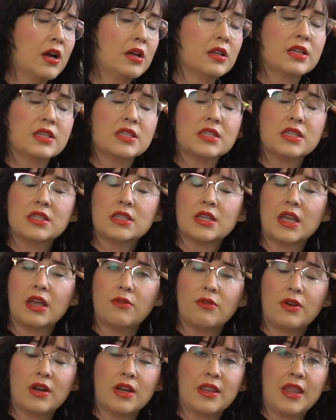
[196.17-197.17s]
Let's just
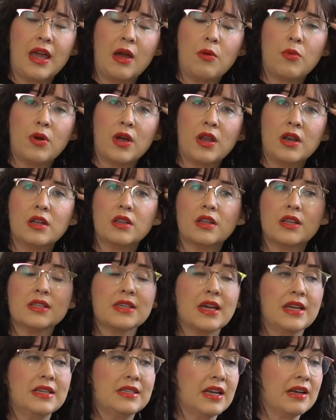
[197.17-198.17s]
get rid of that one.
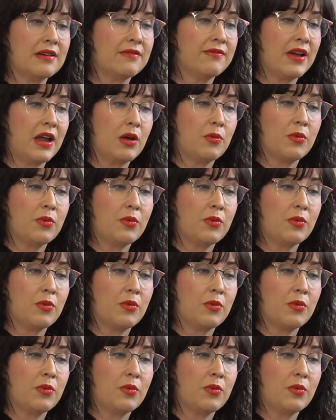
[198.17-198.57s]
Let's identify